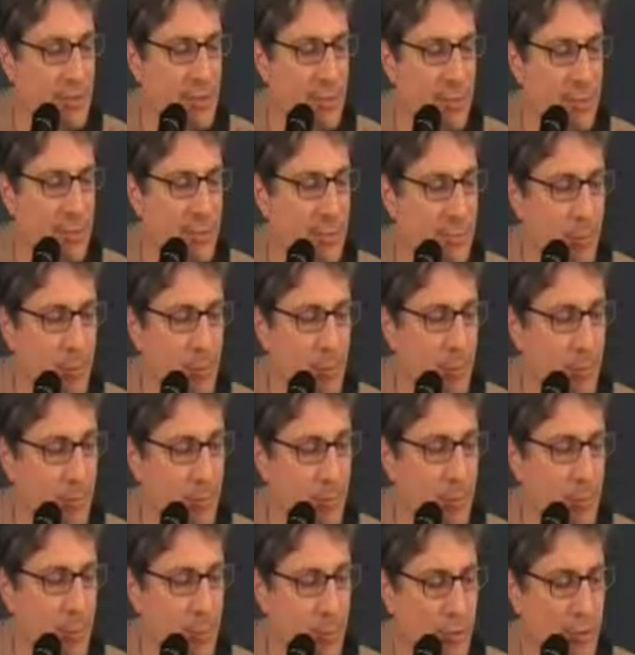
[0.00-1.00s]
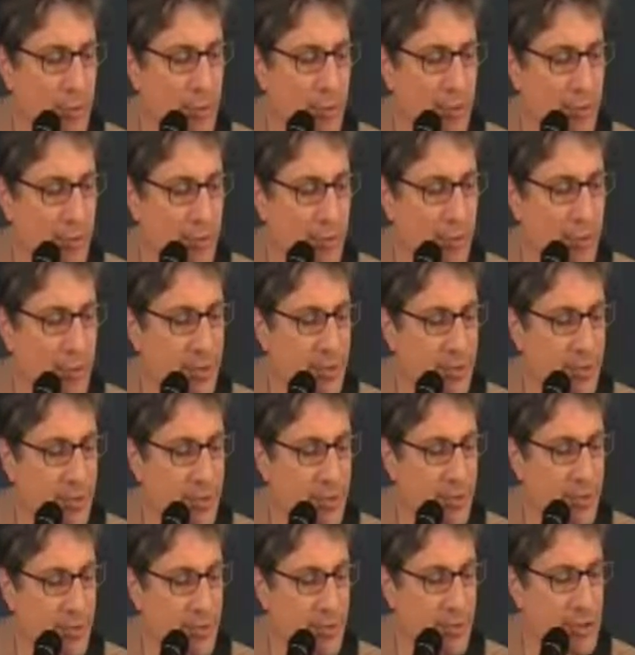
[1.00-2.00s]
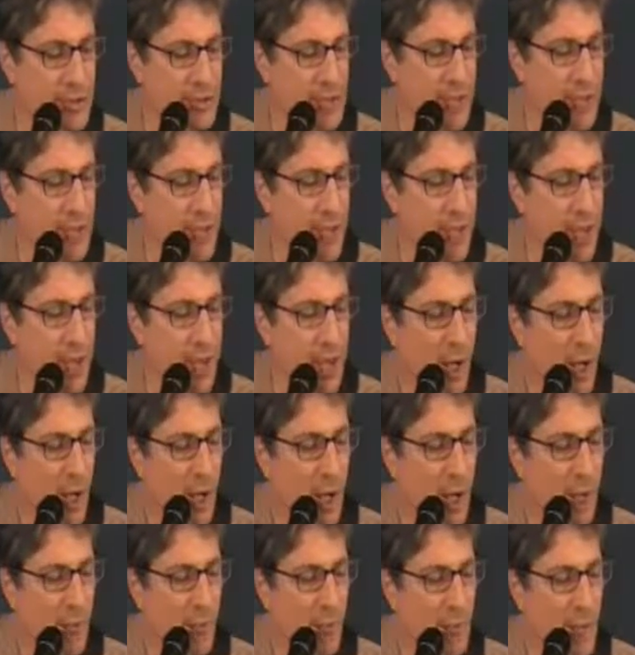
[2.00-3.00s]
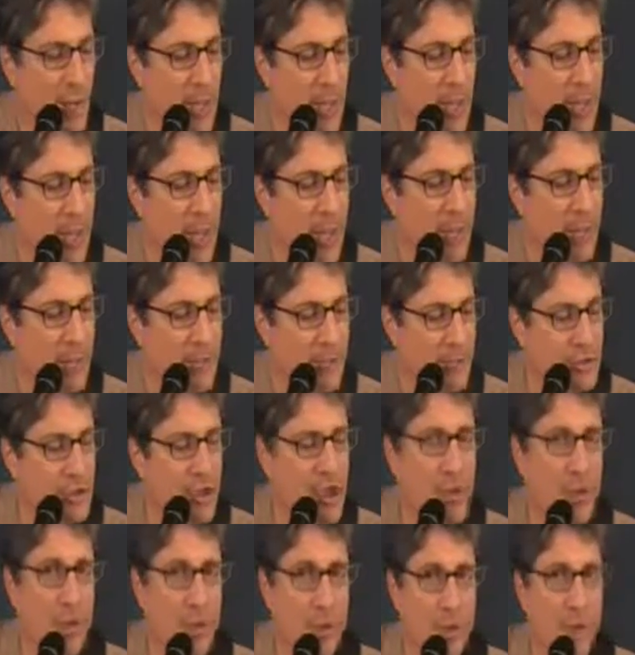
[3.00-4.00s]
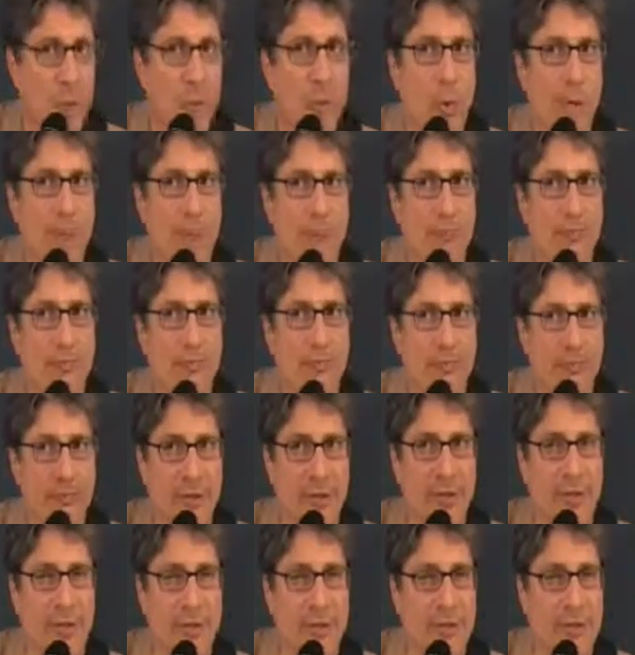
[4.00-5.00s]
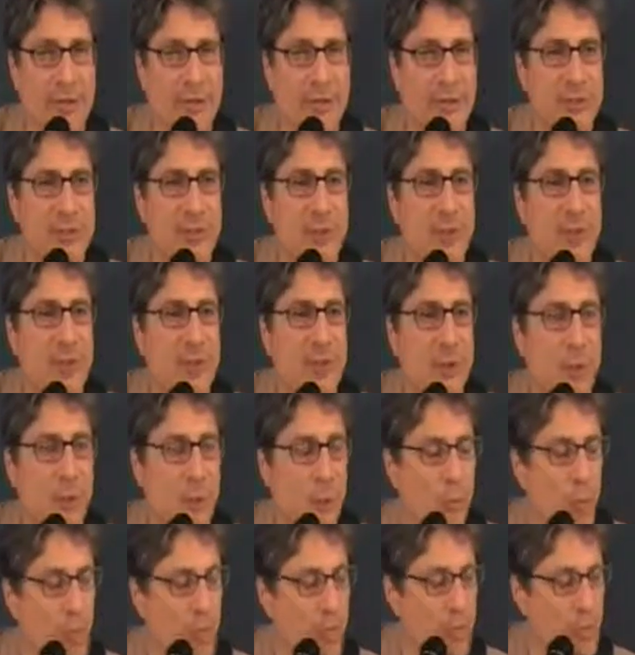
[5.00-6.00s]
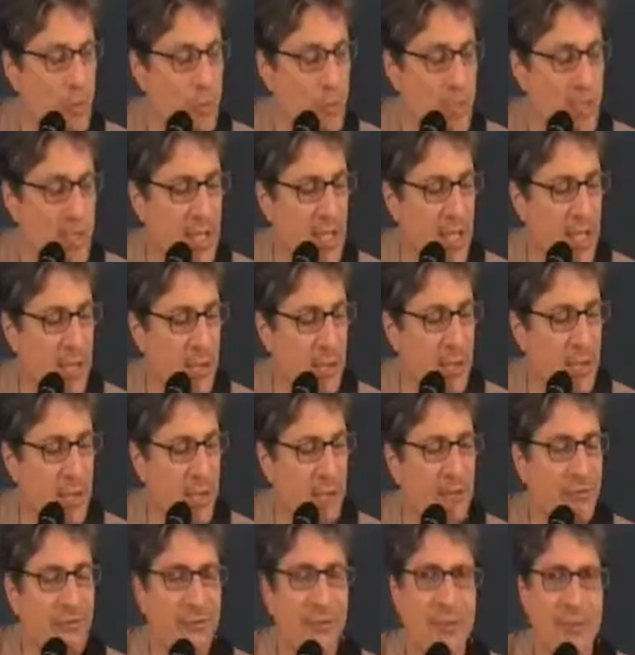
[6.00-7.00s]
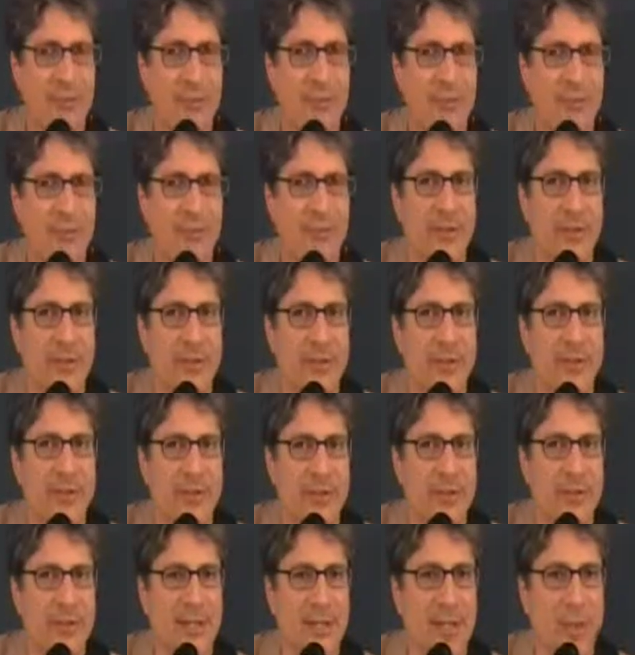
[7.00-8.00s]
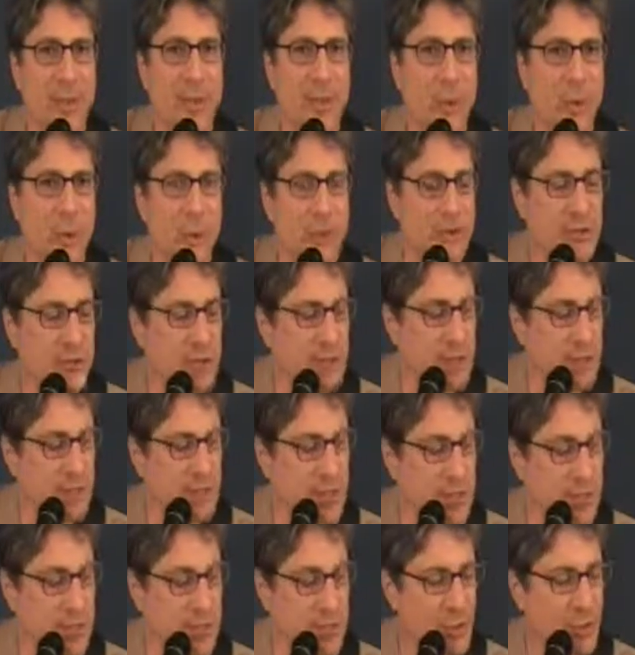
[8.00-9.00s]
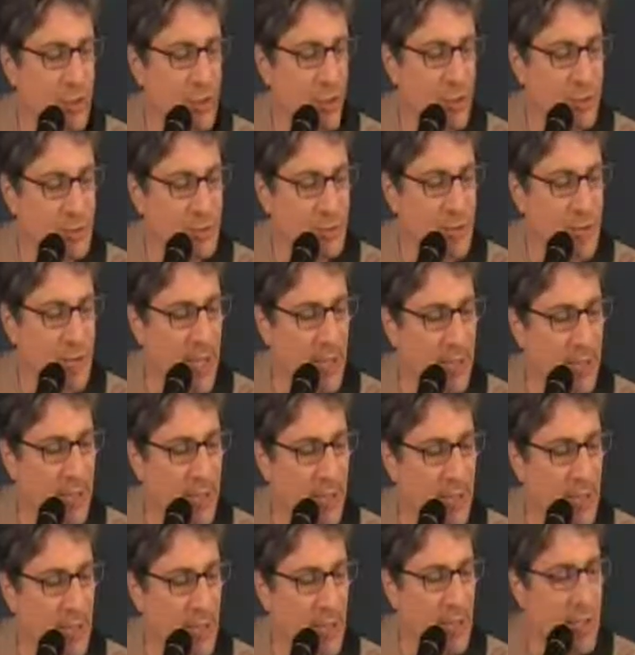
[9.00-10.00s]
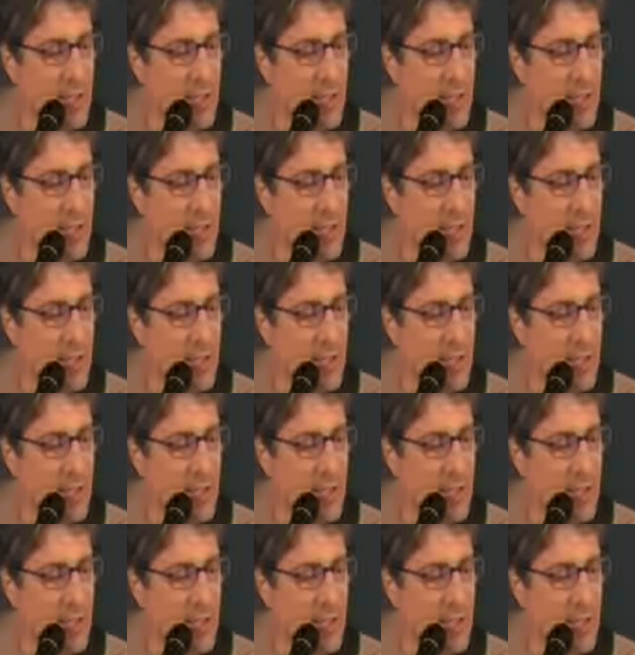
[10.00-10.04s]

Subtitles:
Some people have, of course, have thicker fingers. And there's another way you can finger this if you can't really fit your fingers into that small space.